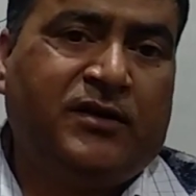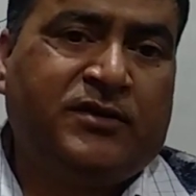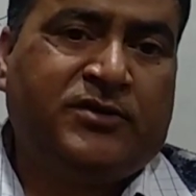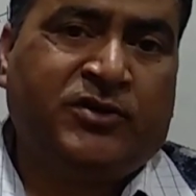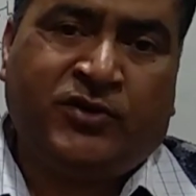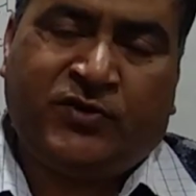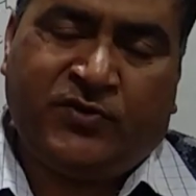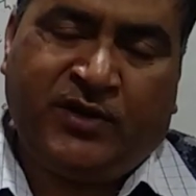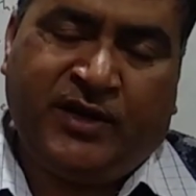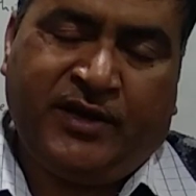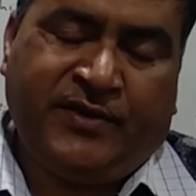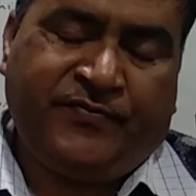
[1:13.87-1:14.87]
So
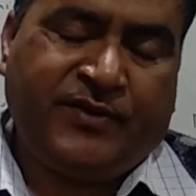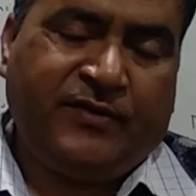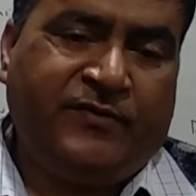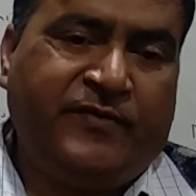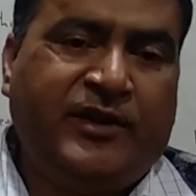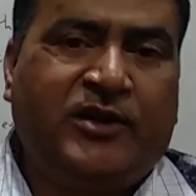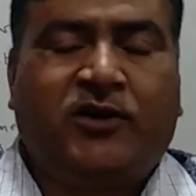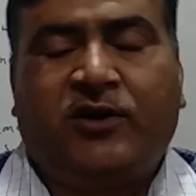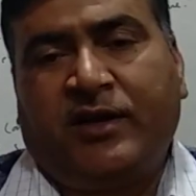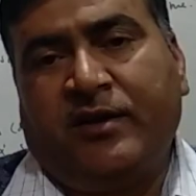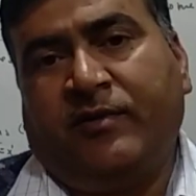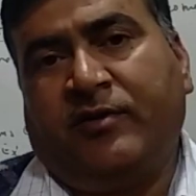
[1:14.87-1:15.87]
today we will
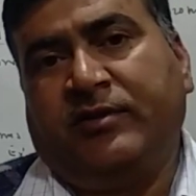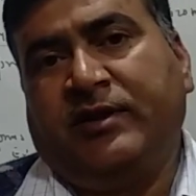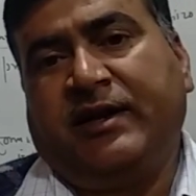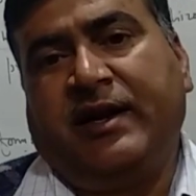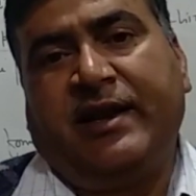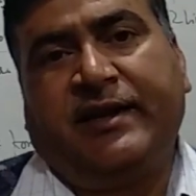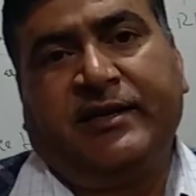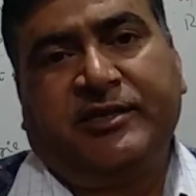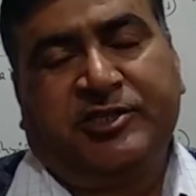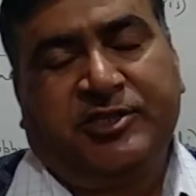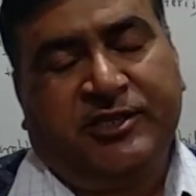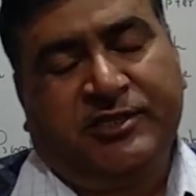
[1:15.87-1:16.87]
talk about the
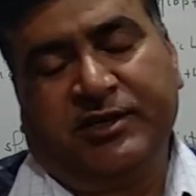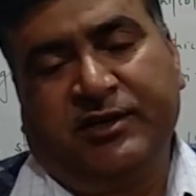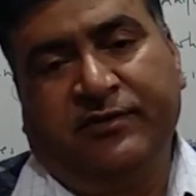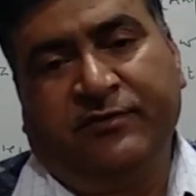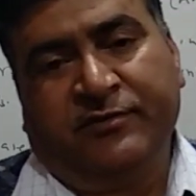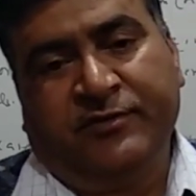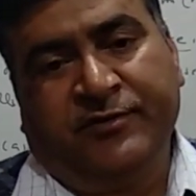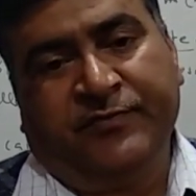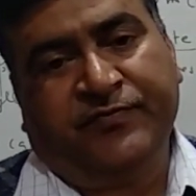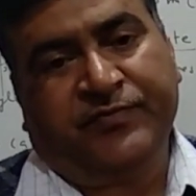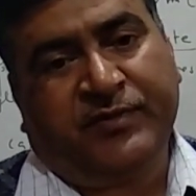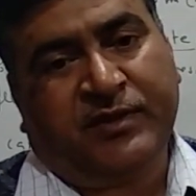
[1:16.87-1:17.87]
characteristics of
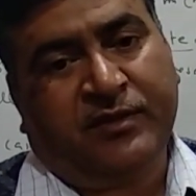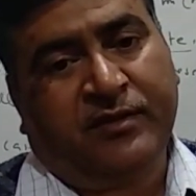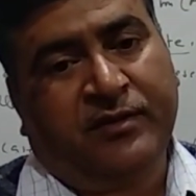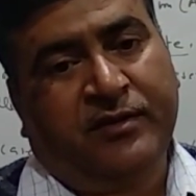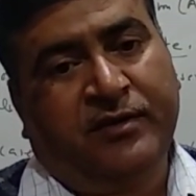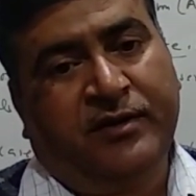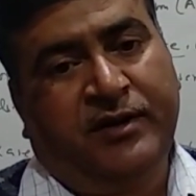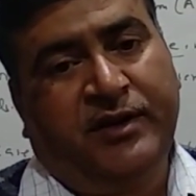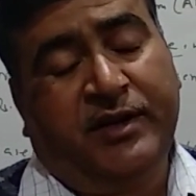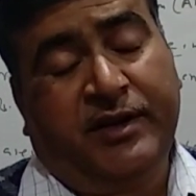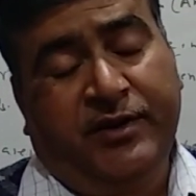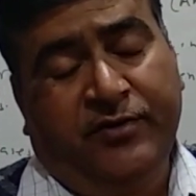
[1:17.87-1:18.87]

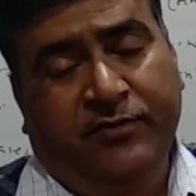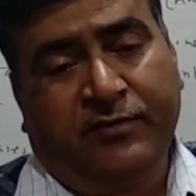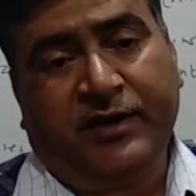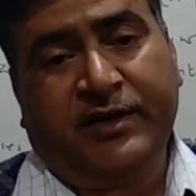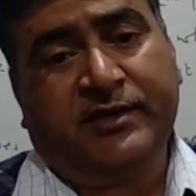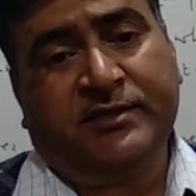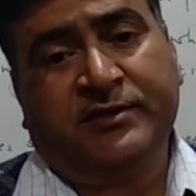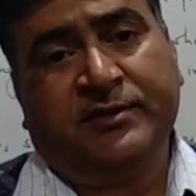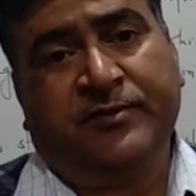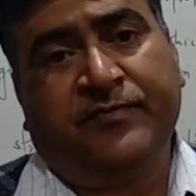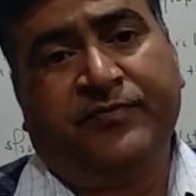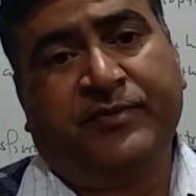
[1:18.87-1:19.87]
pteridophytes.
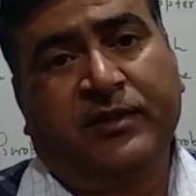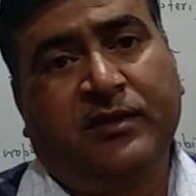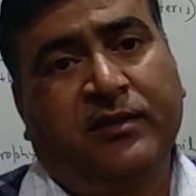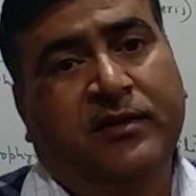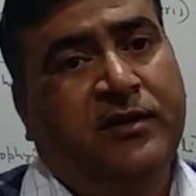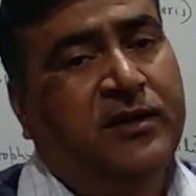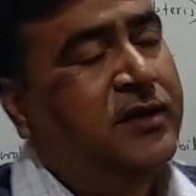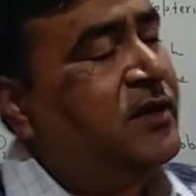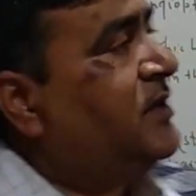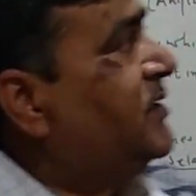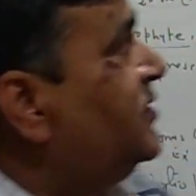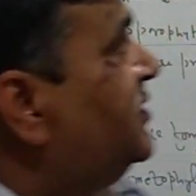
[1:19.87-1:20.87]

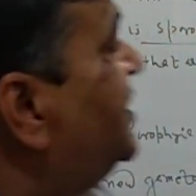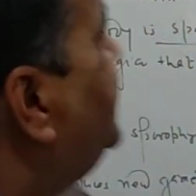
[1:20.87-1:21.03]
The